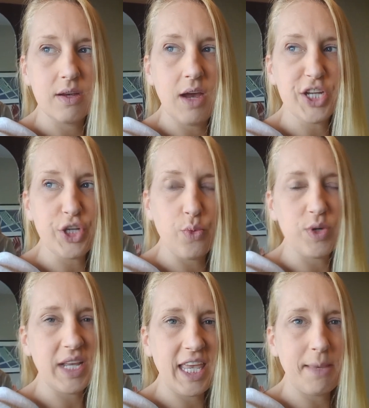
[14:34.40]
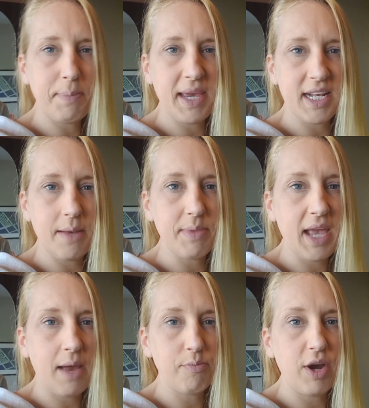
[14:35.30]
I don't want to keep picking up the
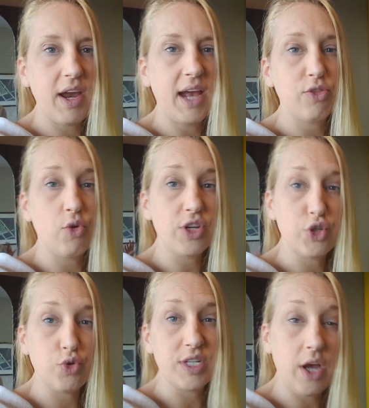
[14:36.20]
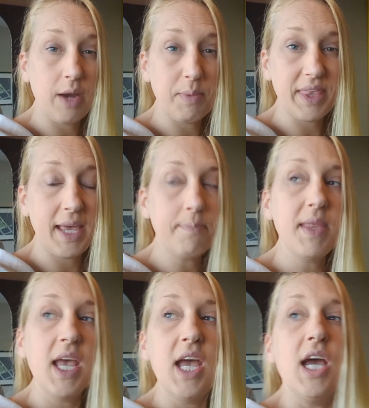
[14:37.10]
camera and not enjoy time with him.
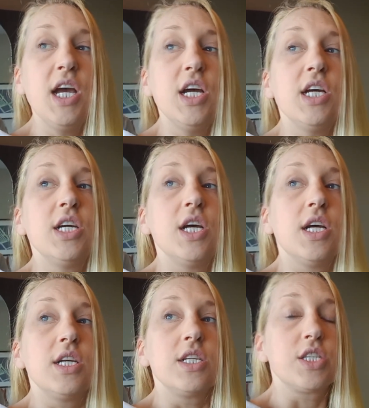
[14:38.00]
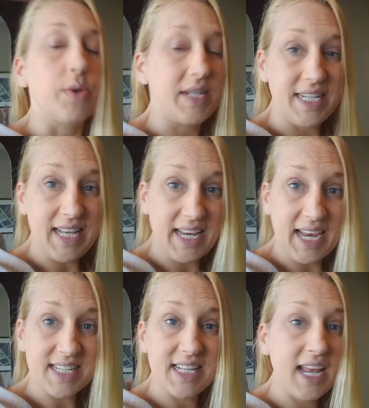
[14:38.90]
So I did that
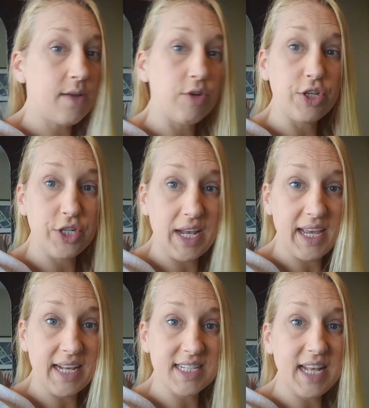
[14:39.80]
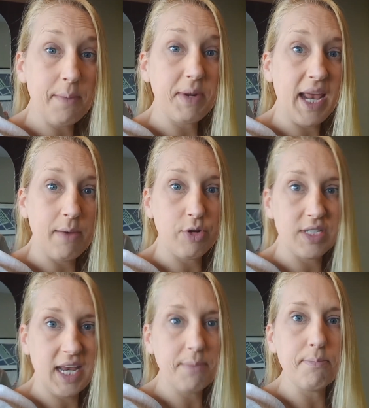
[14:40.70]
yesterday. I'm going to do that again today, but I am going to
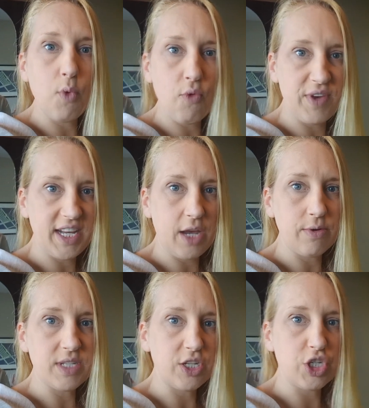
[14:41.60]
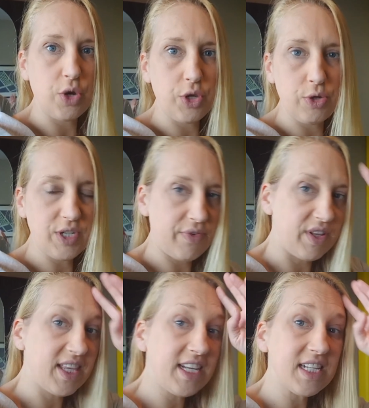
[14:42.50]
take more videos and show you different
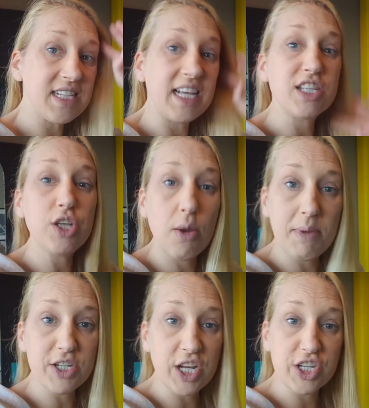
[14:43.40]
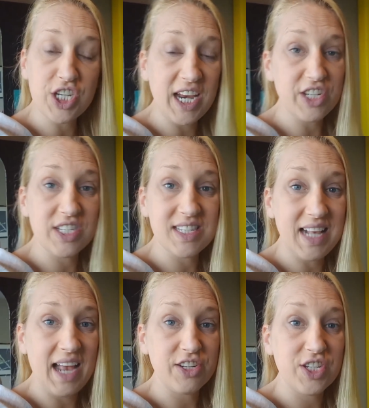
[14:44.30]
things because there's so much that has changed since
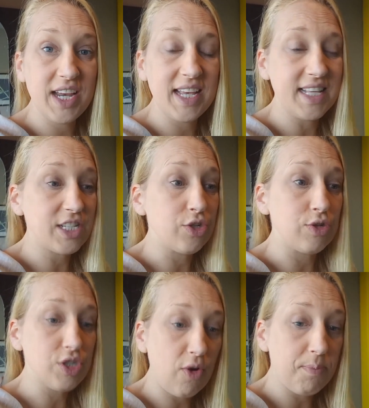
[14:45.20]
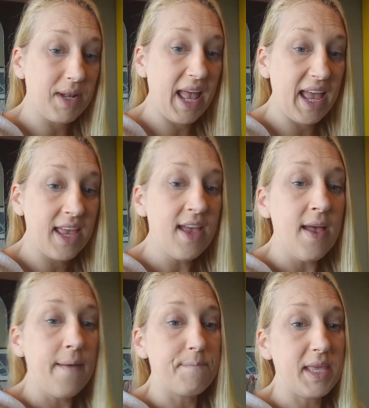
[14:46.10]
last year. There's a new soft play.
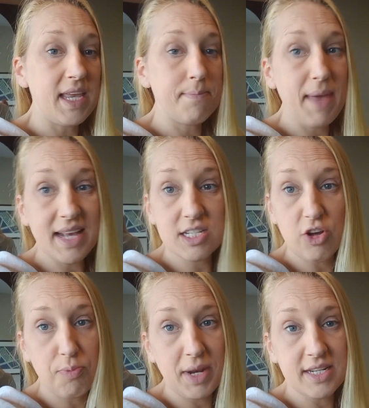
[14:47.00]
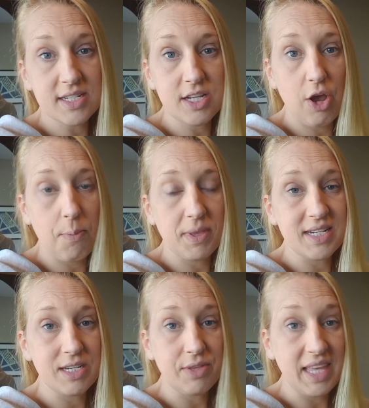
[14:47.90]
The main soft play doesn't open
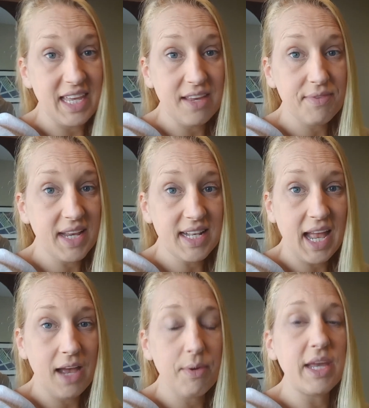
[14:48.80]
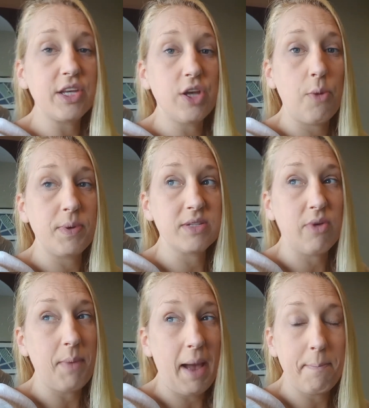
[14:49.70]
until the evening now. It opens
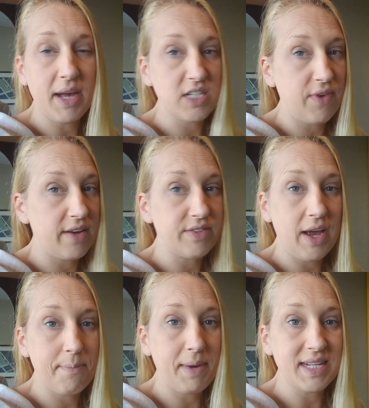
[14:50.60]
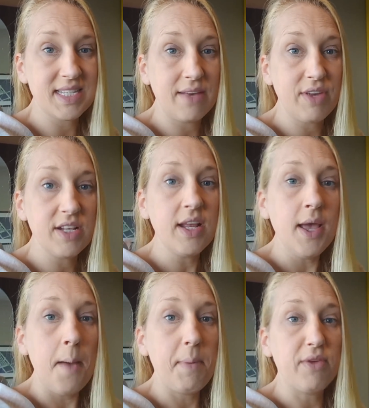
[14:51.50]
from 5:30 to 7:30,
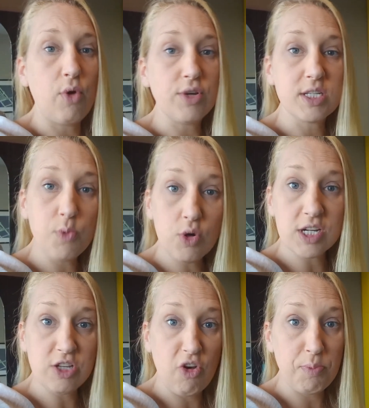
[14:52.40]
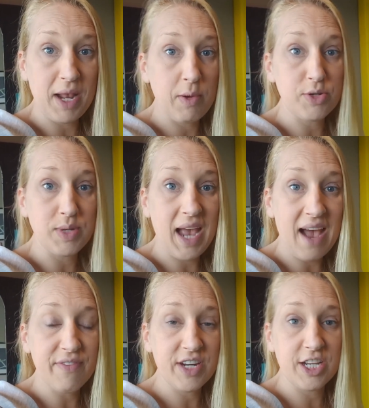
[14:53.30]
but you've got a smaller soft play which we
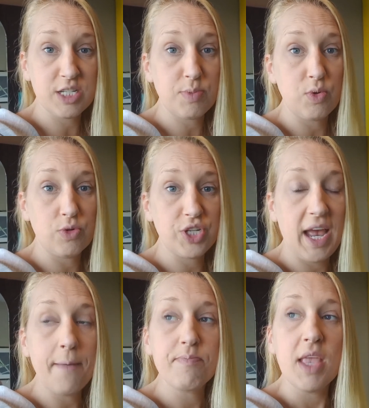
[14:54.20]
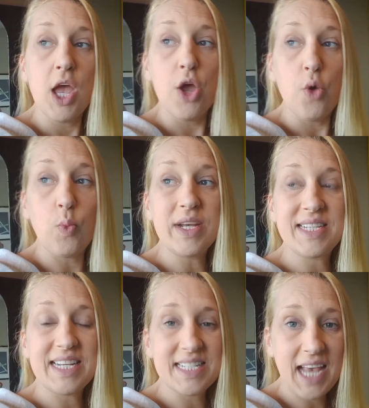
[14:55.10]
haven't explored yet. We
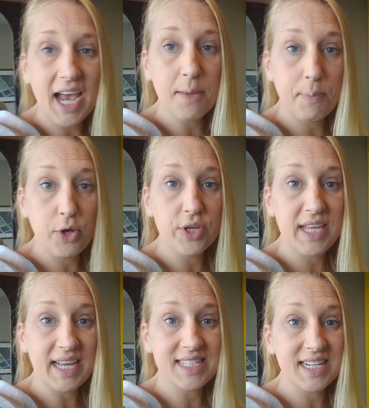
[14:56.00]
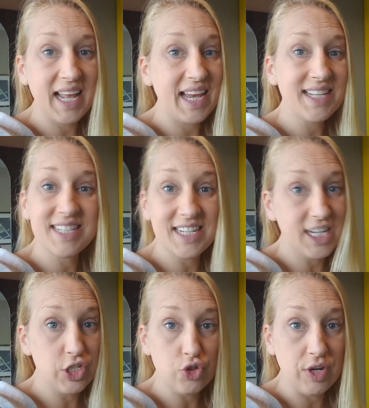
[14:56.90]
did tech Putt yesterday, didn't
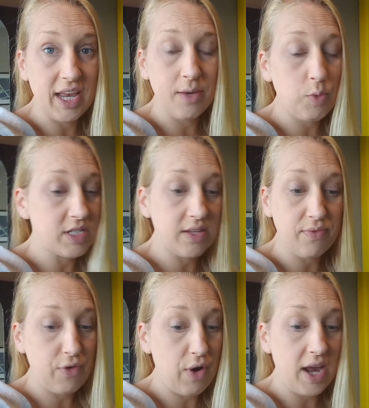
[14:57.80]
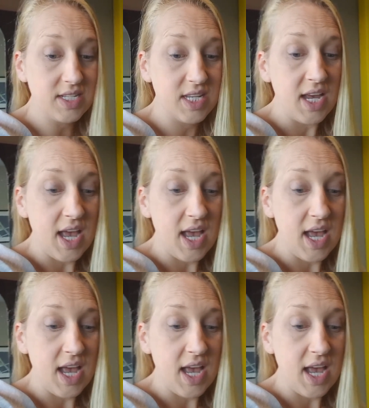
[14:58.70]
enjoy it, wasn't for us.